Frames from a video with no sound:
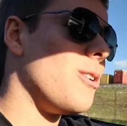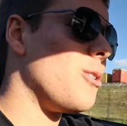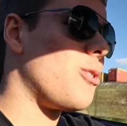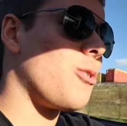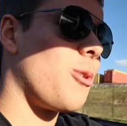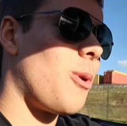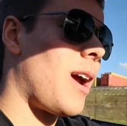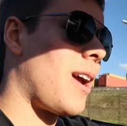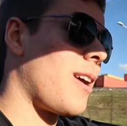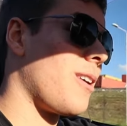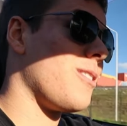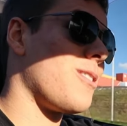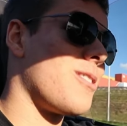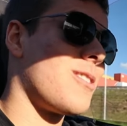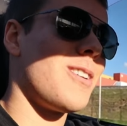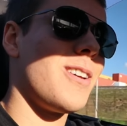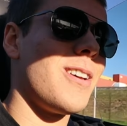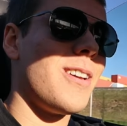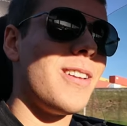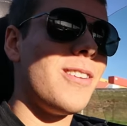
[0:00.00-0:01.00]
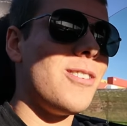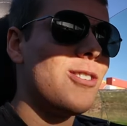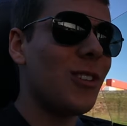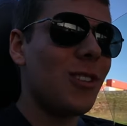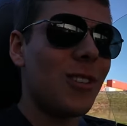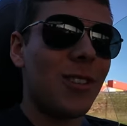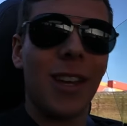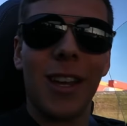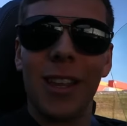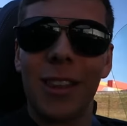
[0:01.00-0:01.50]
Those crackles
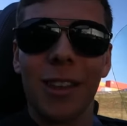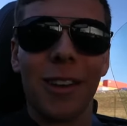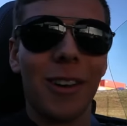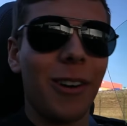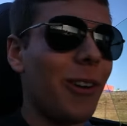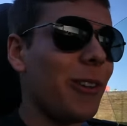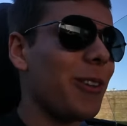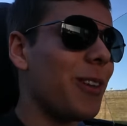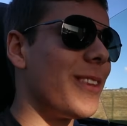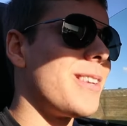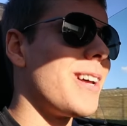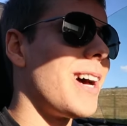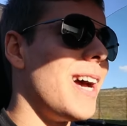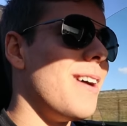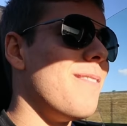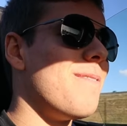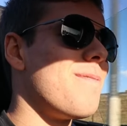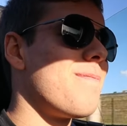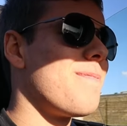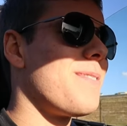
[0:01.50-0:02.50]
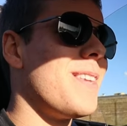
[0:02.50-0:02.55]
just hit all the time.